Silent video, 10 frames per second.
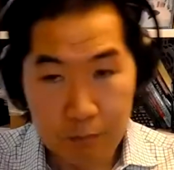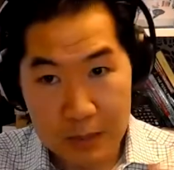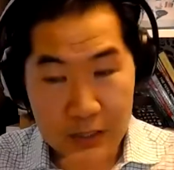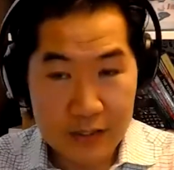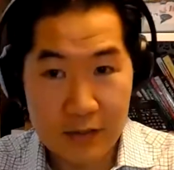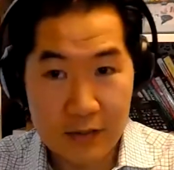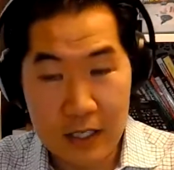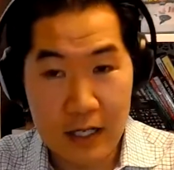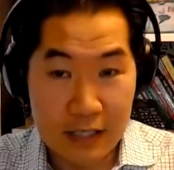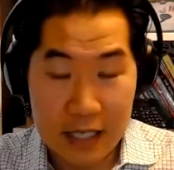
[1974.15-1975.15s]
people on the
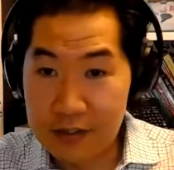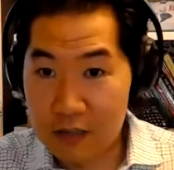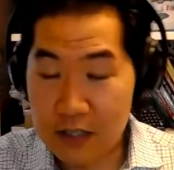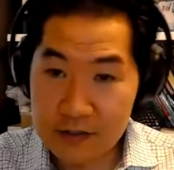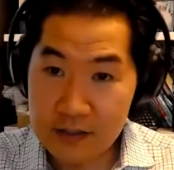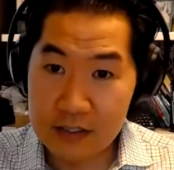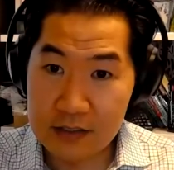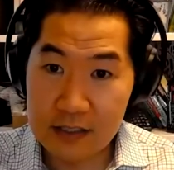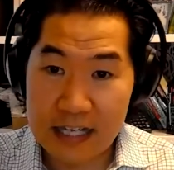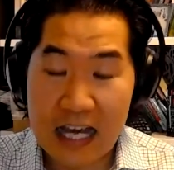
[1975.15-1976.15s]
outside and the device on the
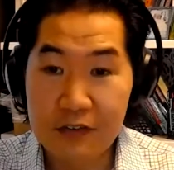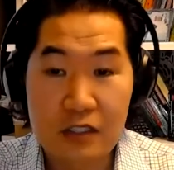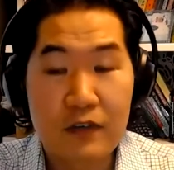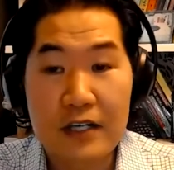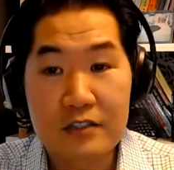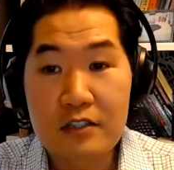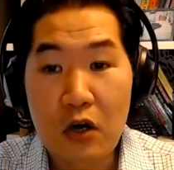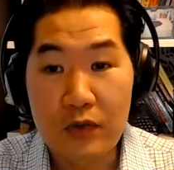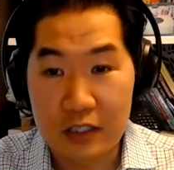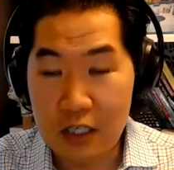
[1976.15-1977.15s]
inside. How does the device
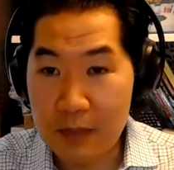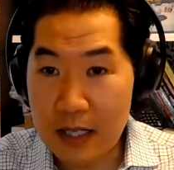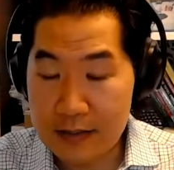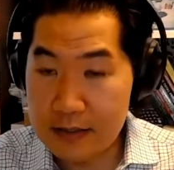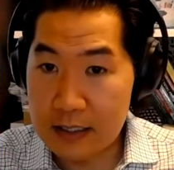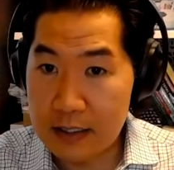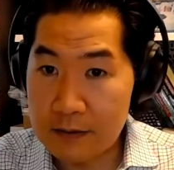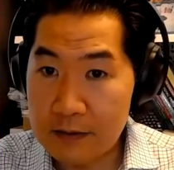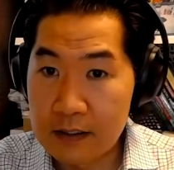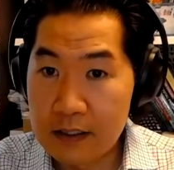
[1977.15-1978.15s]
know that the command it's
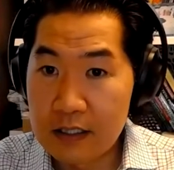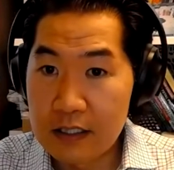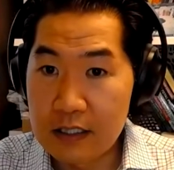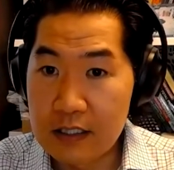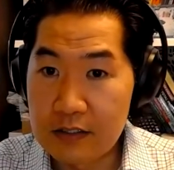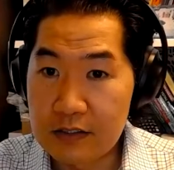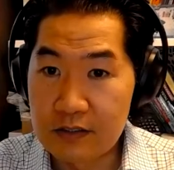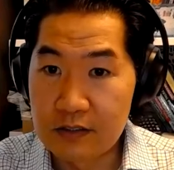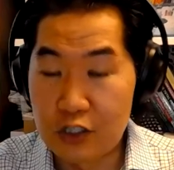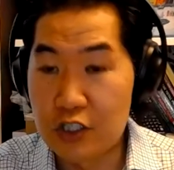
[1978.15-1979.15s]
getting
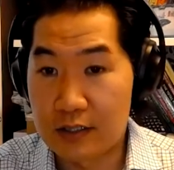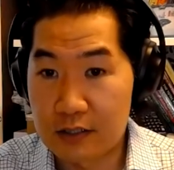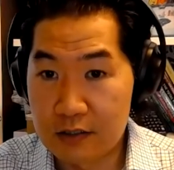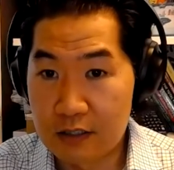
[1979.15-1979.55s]
is legit?